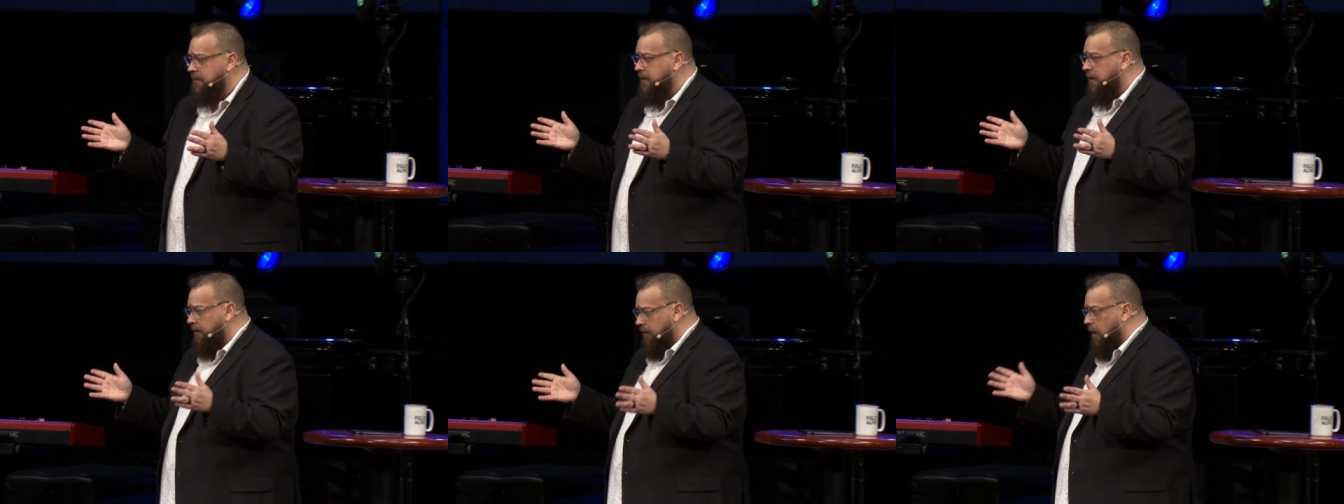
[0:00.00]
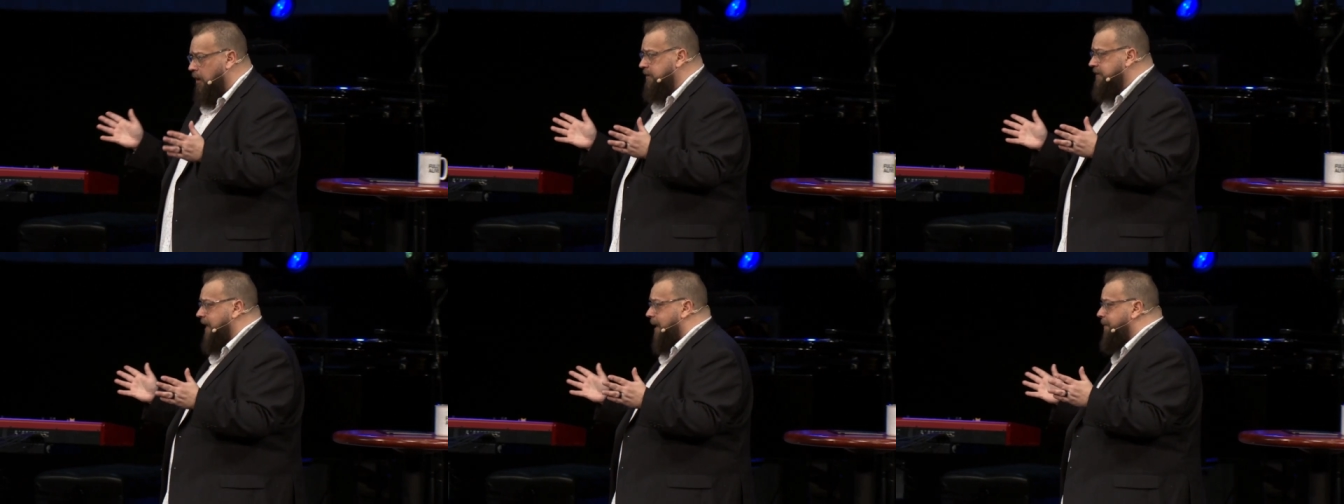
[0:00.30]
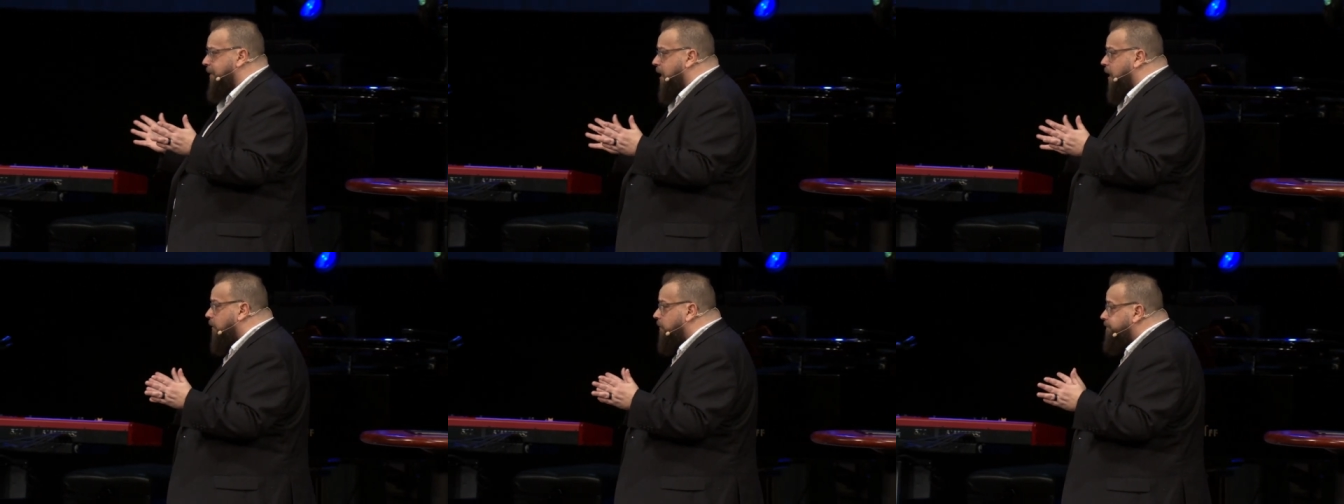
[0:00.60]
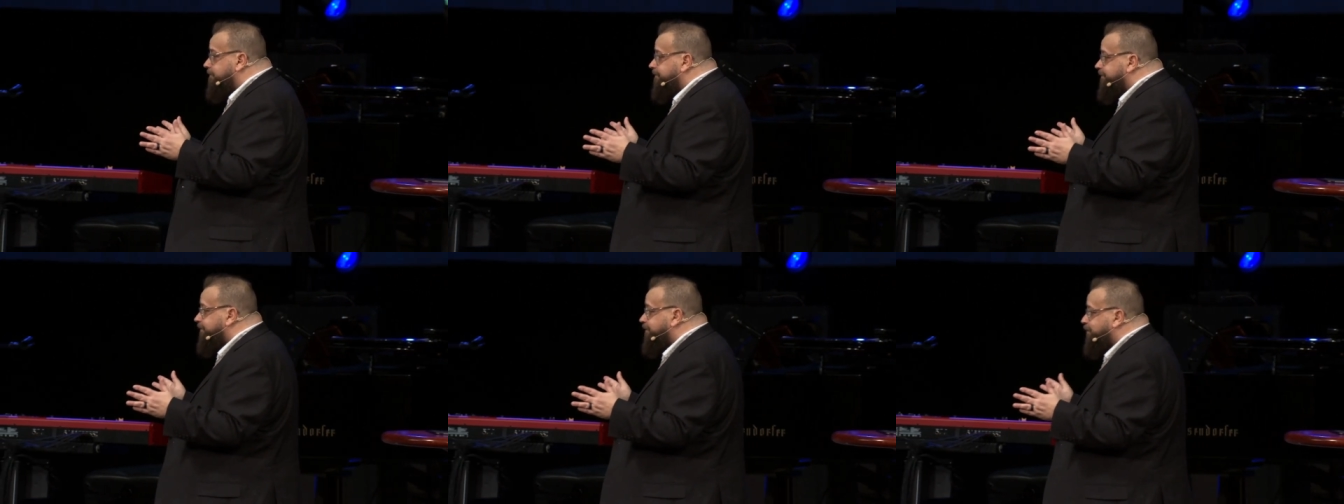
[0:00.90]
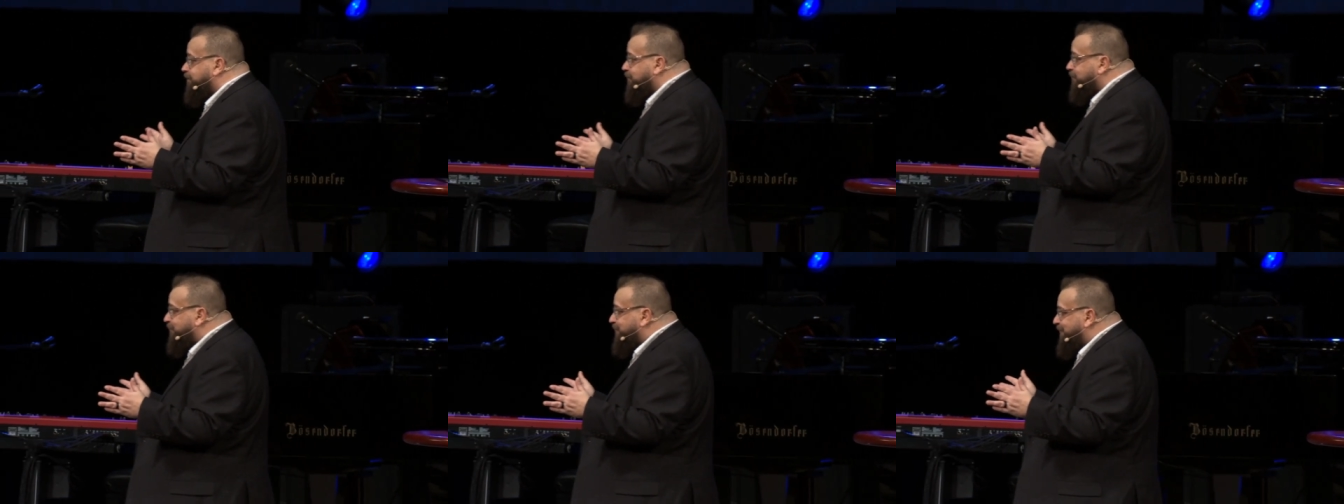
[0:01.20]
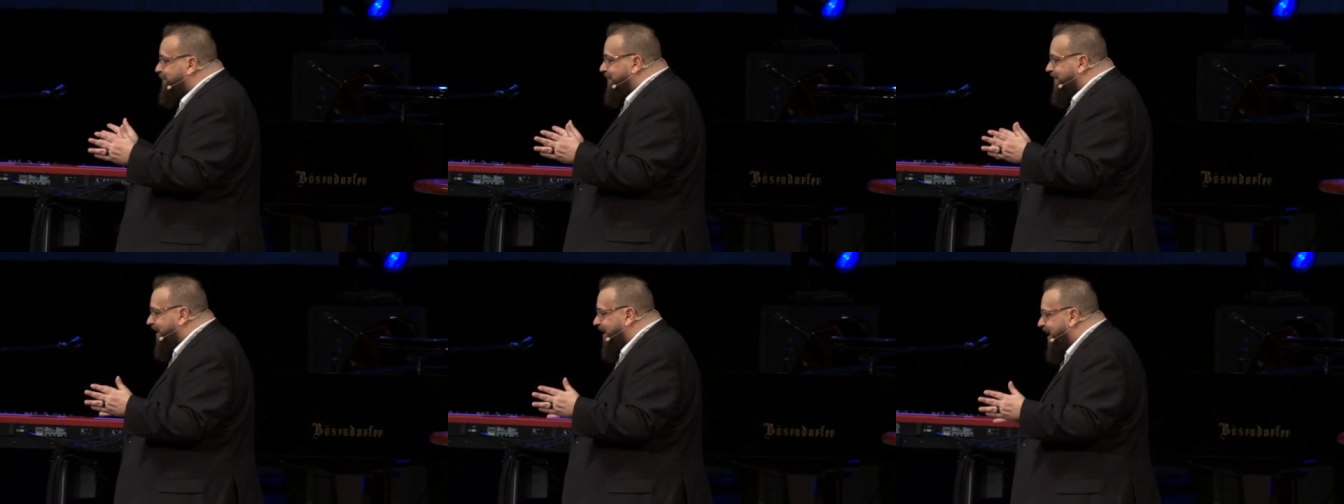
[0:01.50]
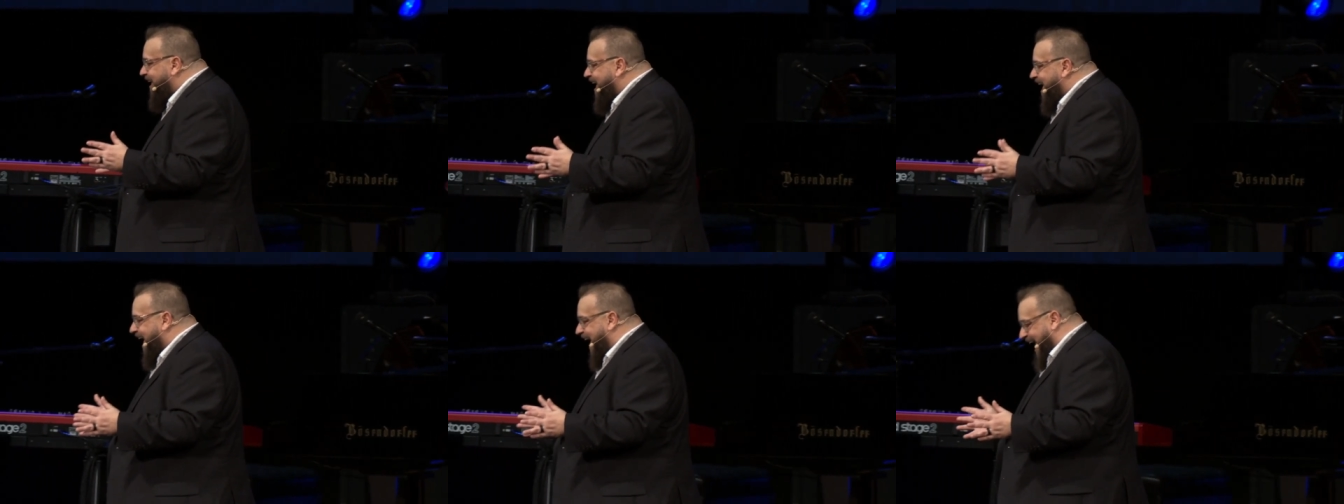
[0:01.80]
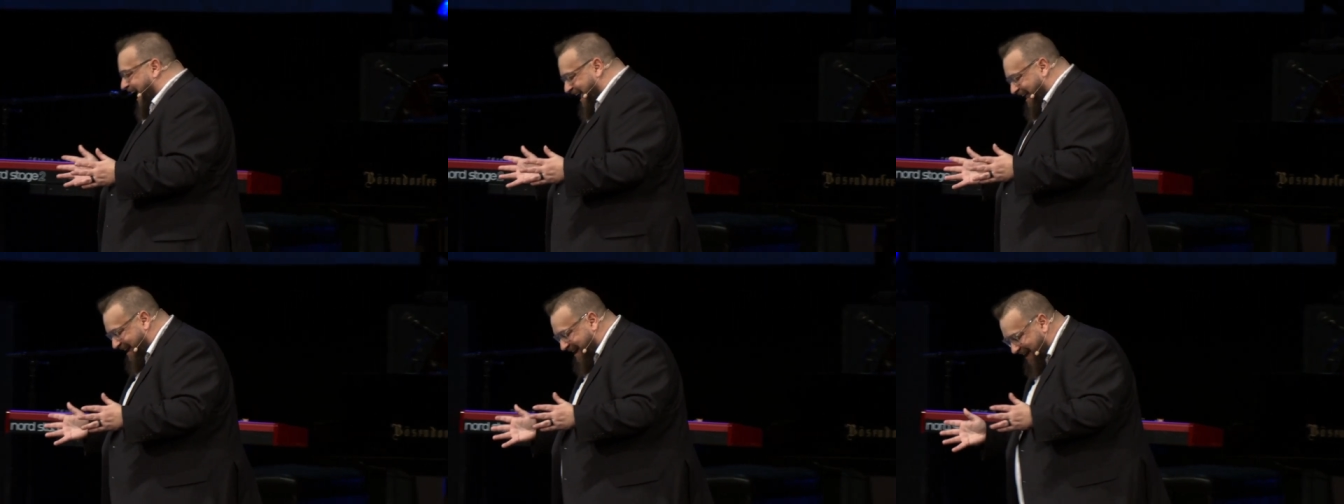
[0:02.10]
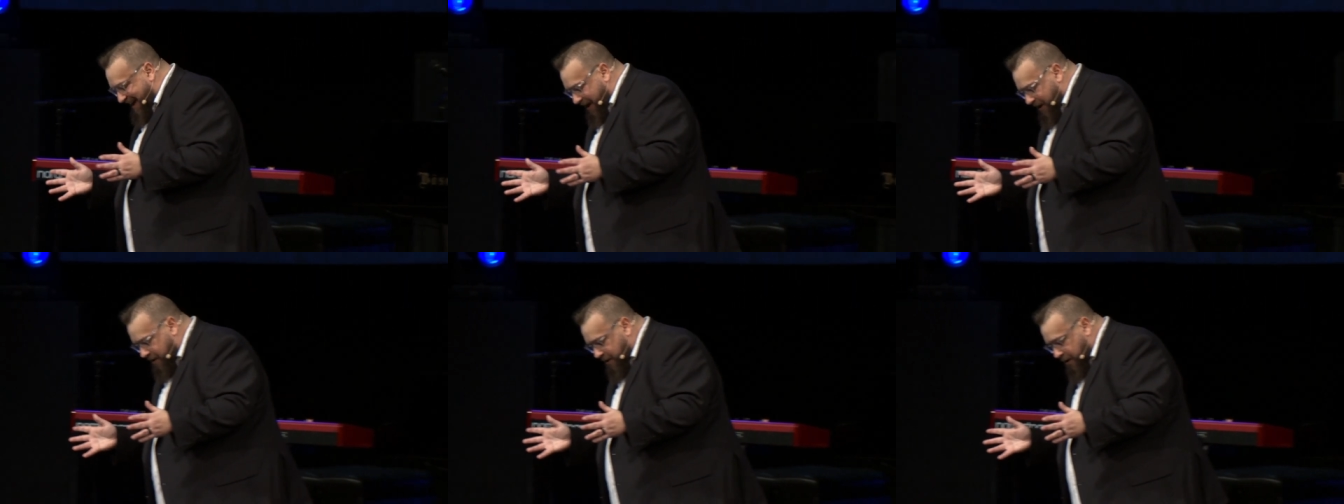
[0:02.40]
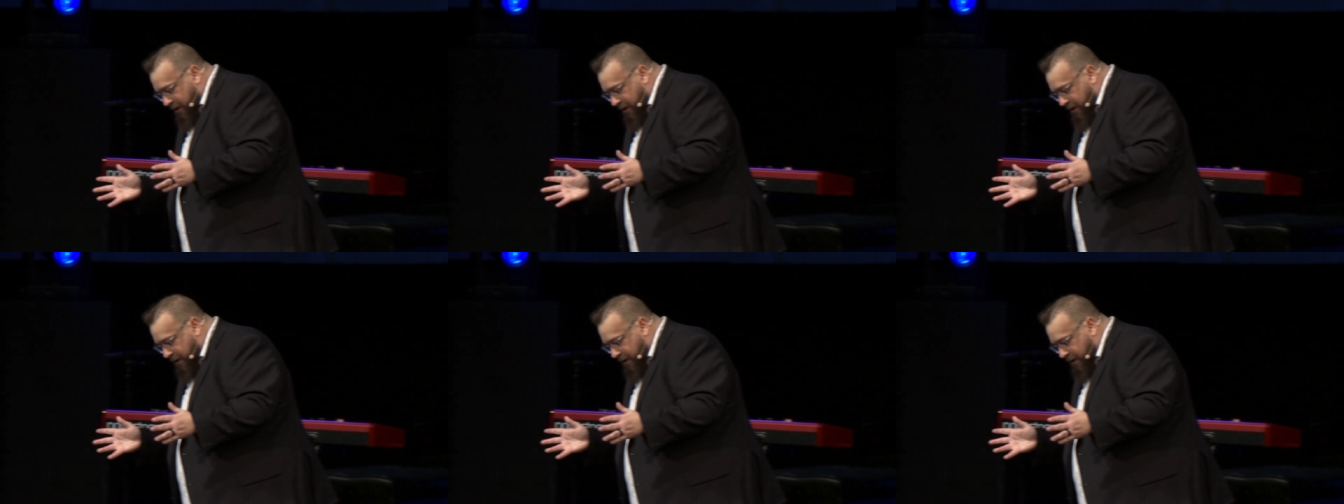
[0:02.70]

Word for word: a long time ago. And uh,